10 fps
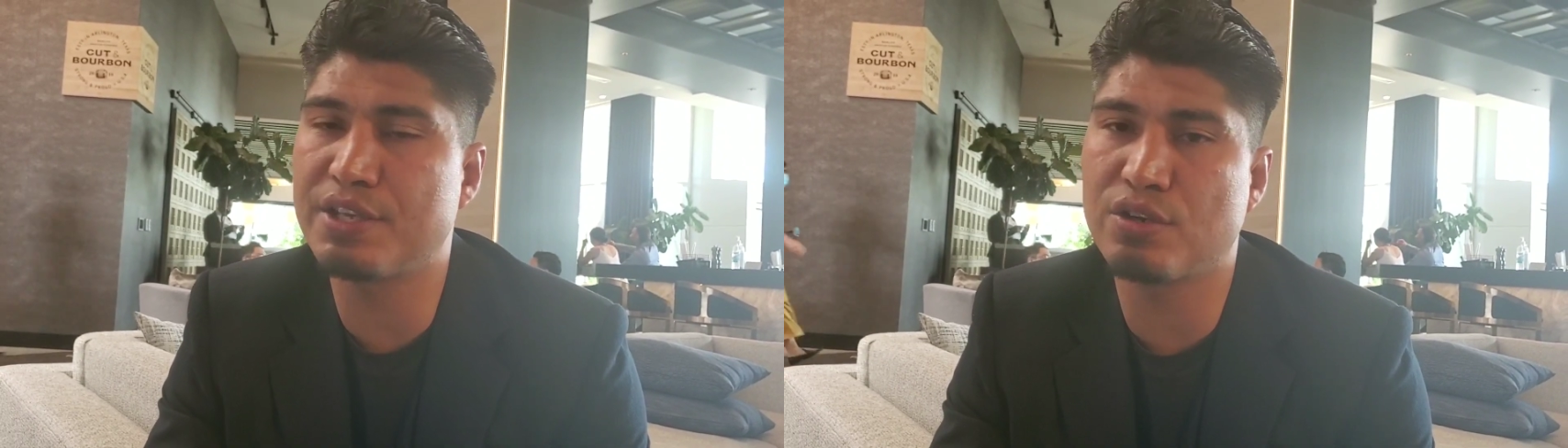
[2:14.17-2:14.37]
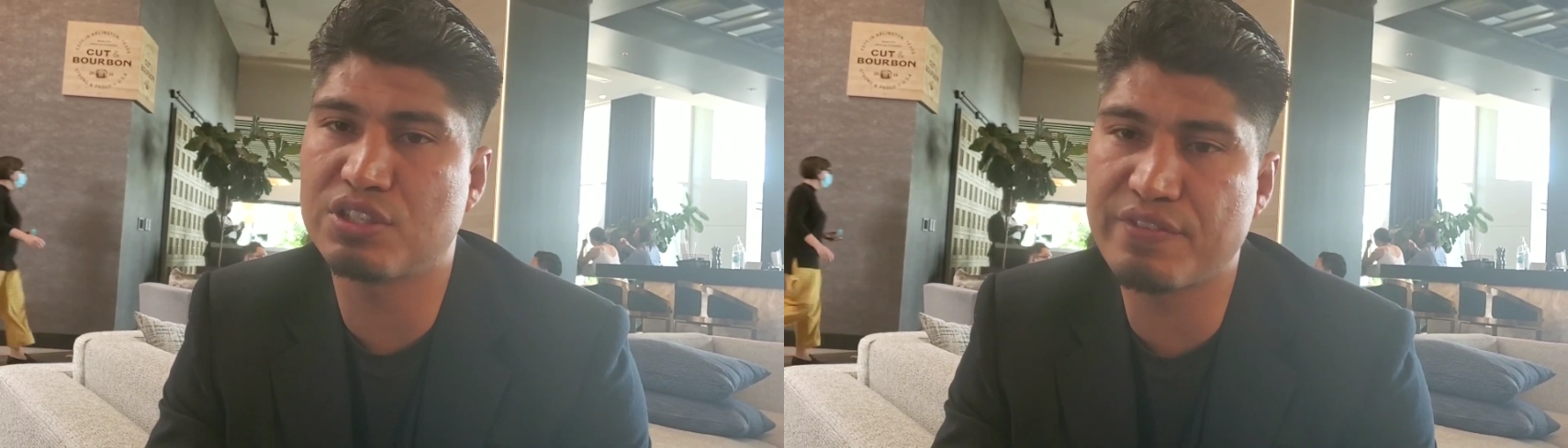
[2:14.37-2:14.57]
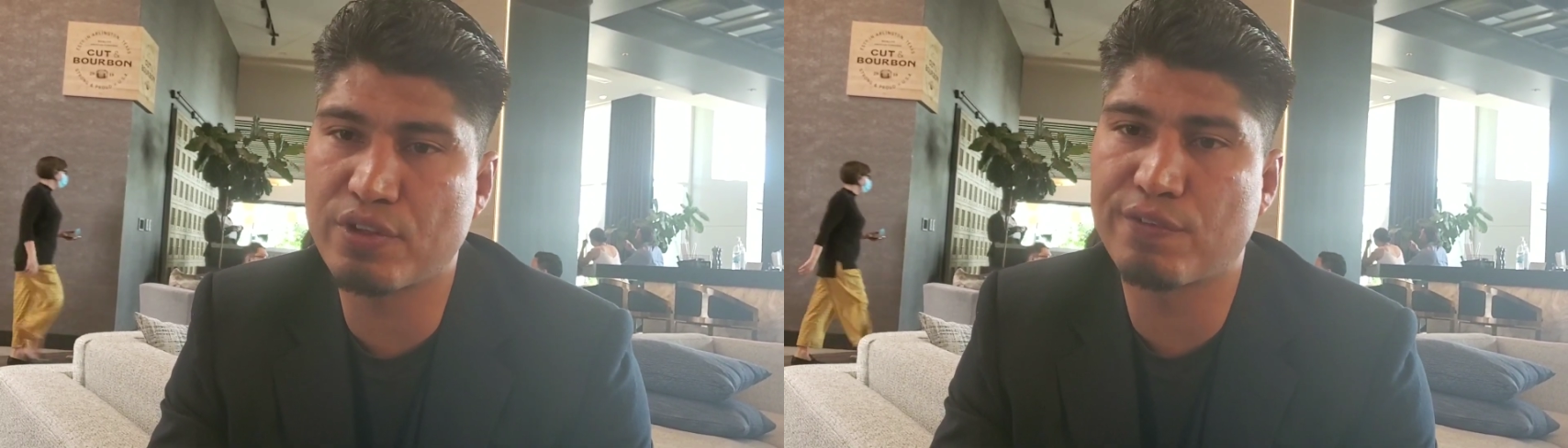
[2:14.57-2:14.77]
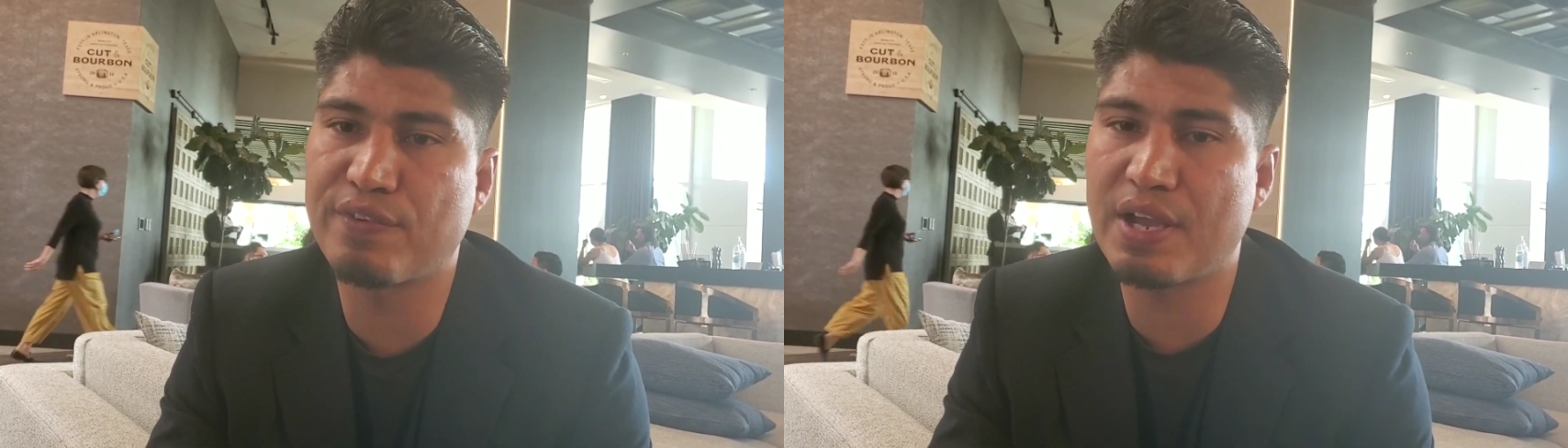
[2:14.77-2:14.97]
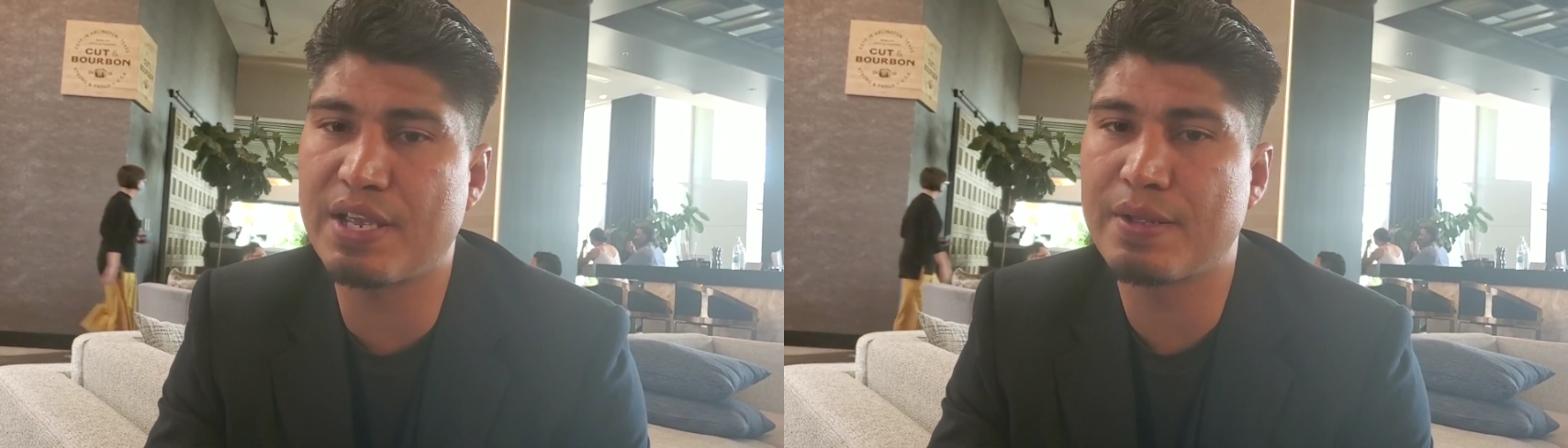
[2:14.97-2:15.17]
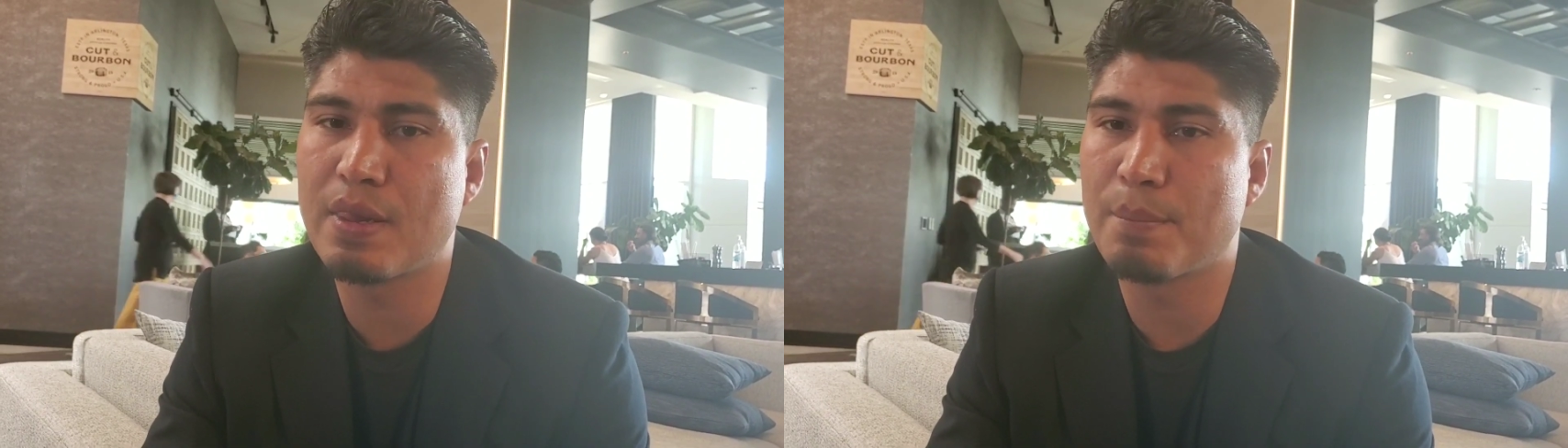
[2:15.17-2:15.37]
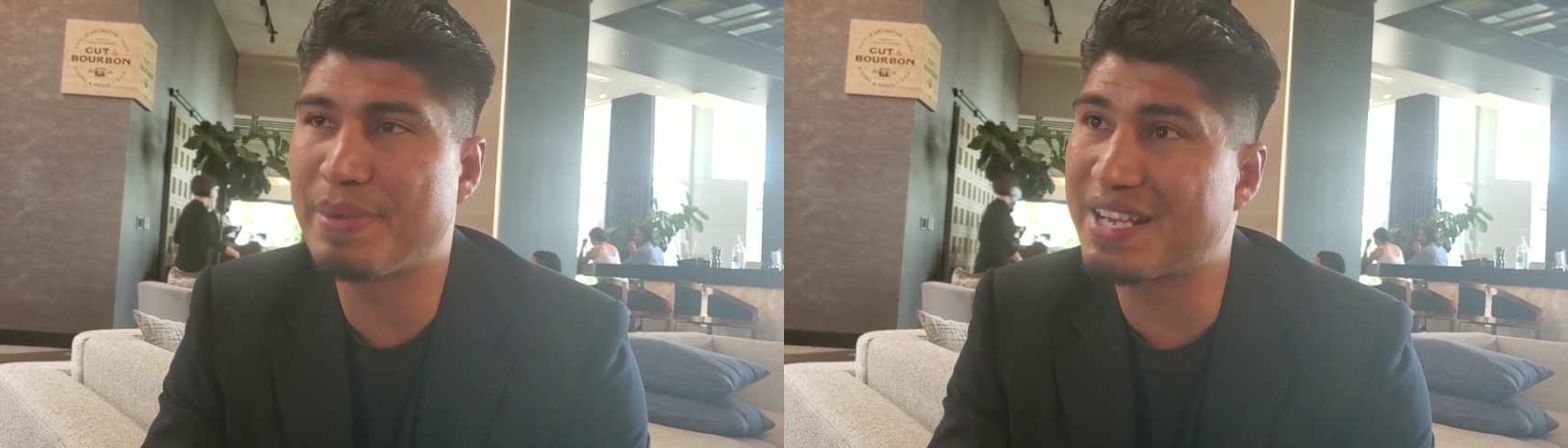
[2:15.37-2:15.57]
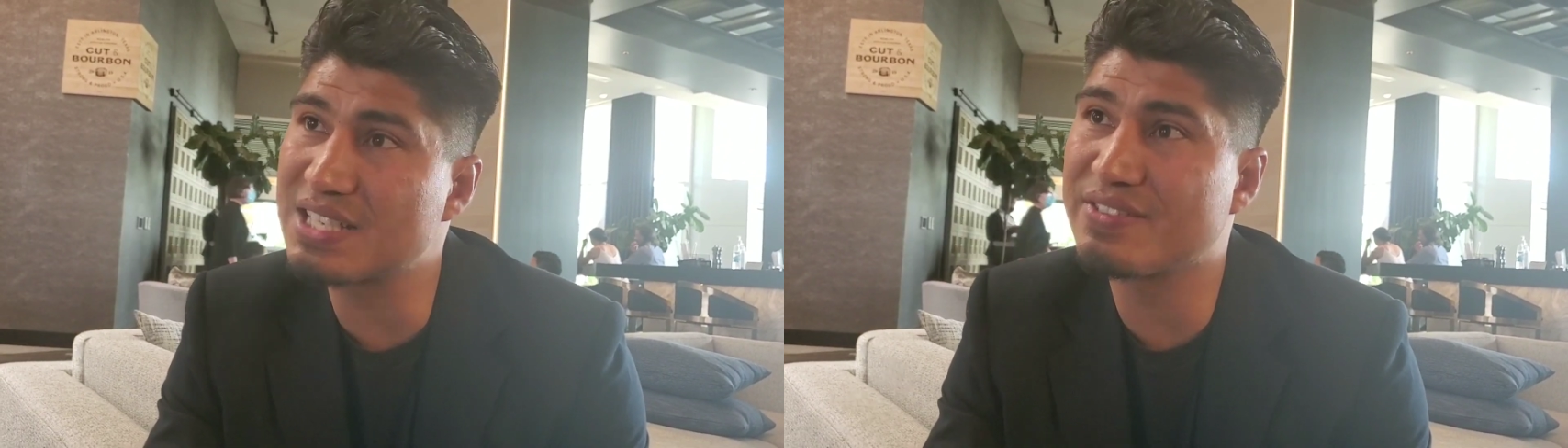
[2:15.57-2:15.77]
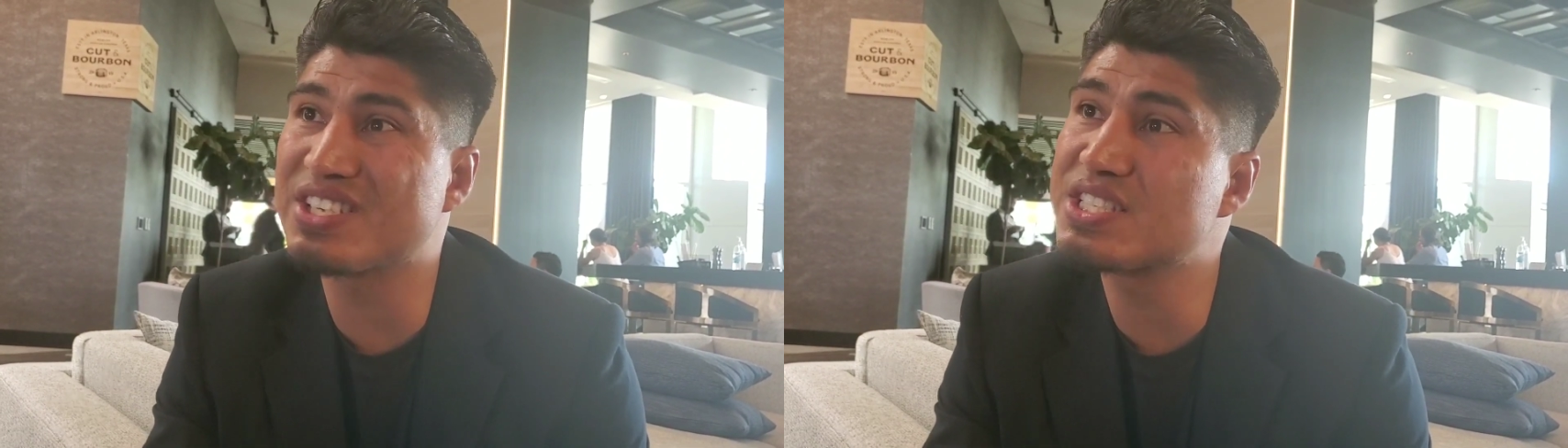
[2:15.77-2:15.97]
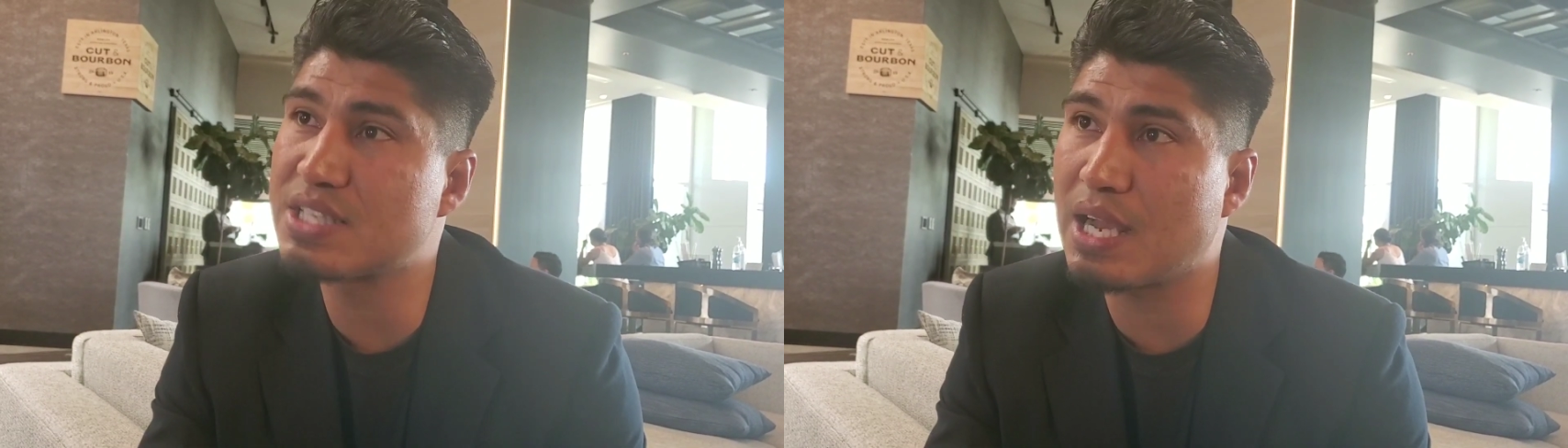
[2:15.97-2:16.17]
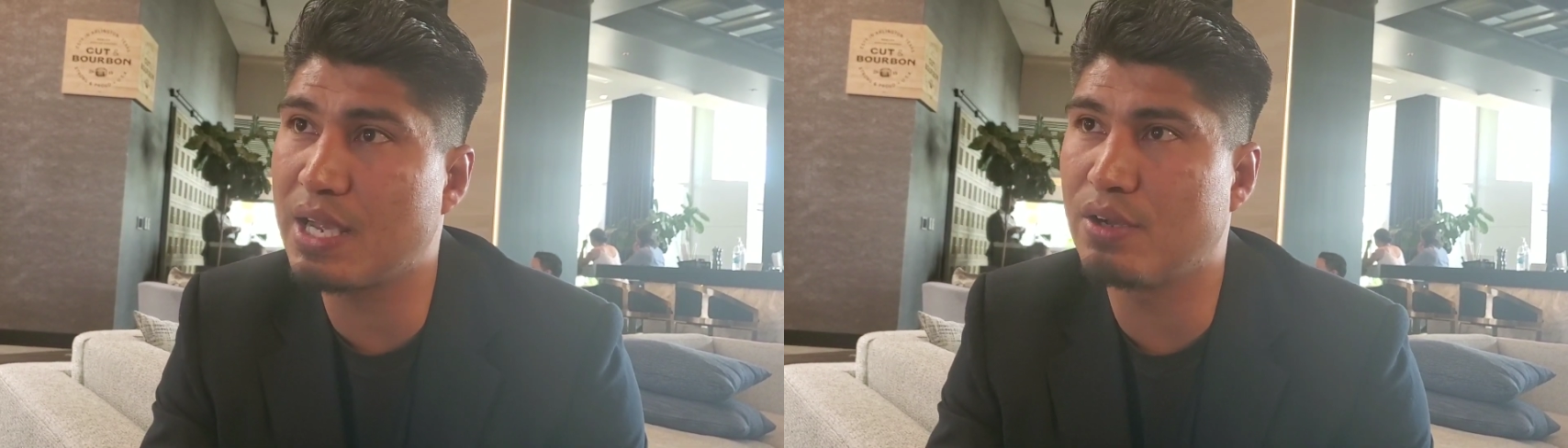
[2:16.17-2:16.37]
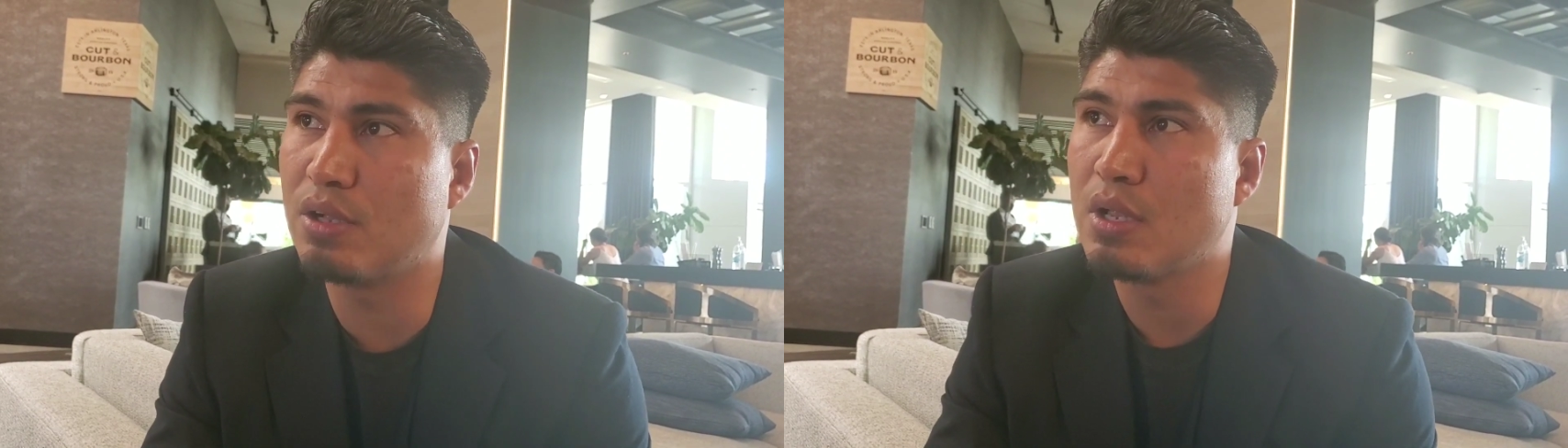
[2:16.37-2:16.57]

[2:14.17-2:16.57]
you know, a difficult fight because of the style.